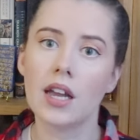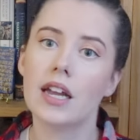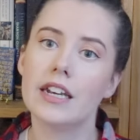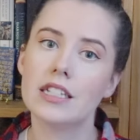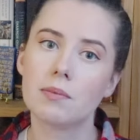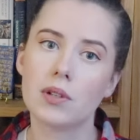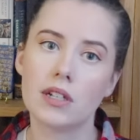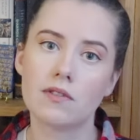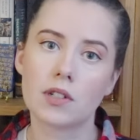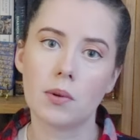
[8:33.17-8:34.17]
It is
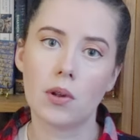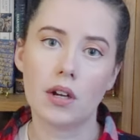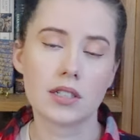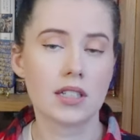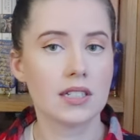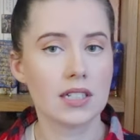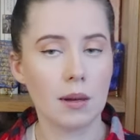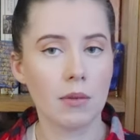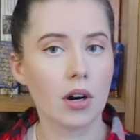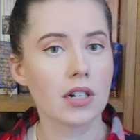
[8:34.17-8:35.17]
believed to belong to the
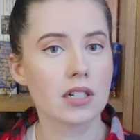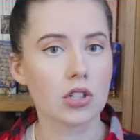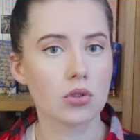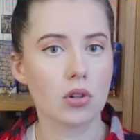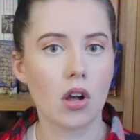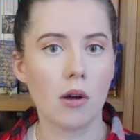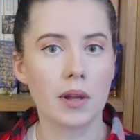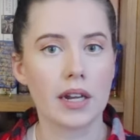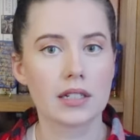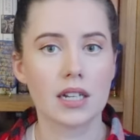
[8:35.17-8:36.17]
same architectural
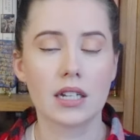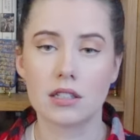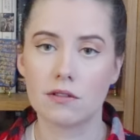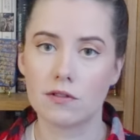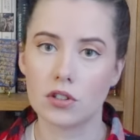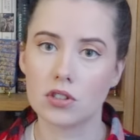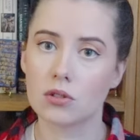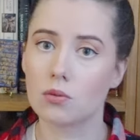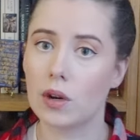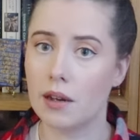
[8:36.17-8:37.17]
complex as the first
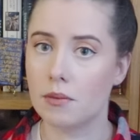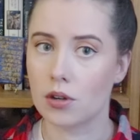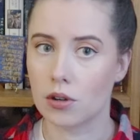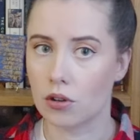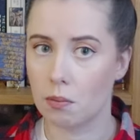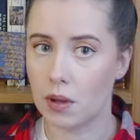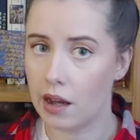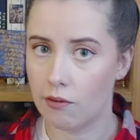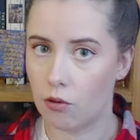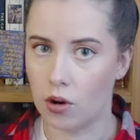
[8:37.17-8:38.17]
rammed earth
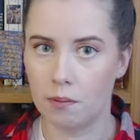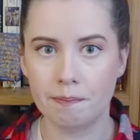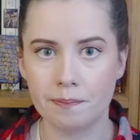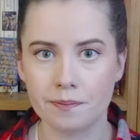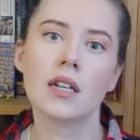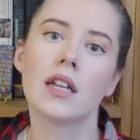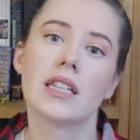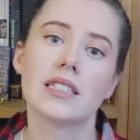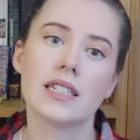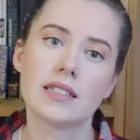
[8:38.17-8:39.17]
platform.
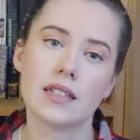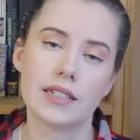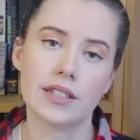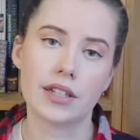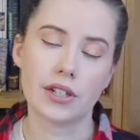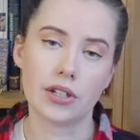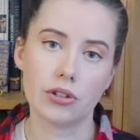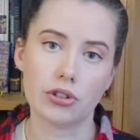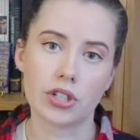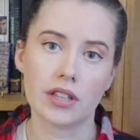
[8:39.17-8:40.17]
This has led to the
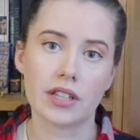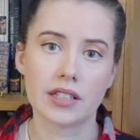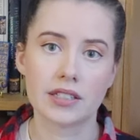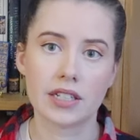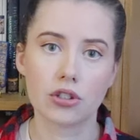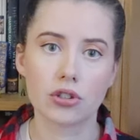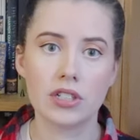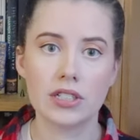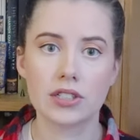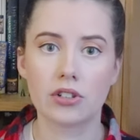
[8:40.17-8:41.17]
conclusion that the central
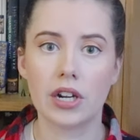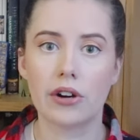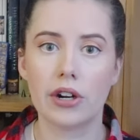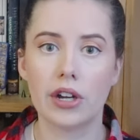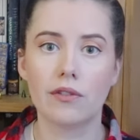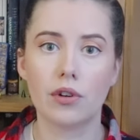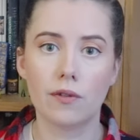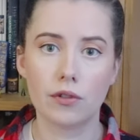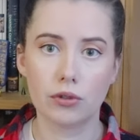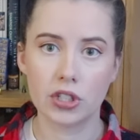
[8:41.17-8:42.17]
eastern area of
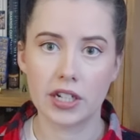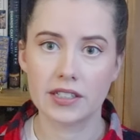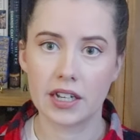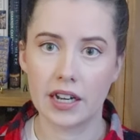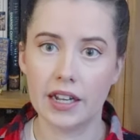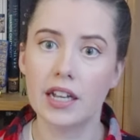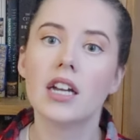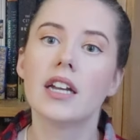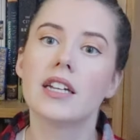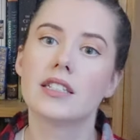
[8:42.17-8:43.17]
Guchengzai
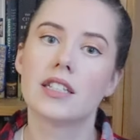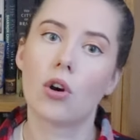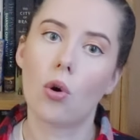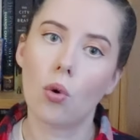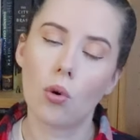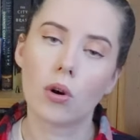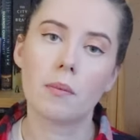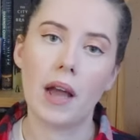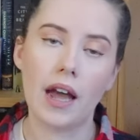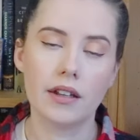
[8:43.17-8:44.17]
is the core
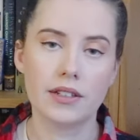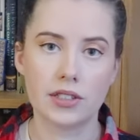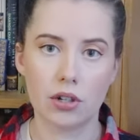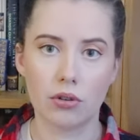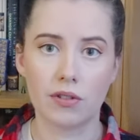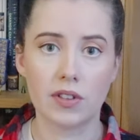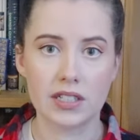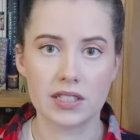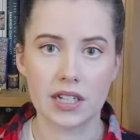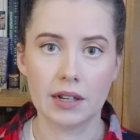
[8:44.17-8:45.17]
palace zone of this
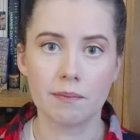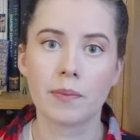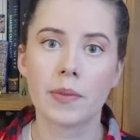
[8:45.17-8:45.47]
site.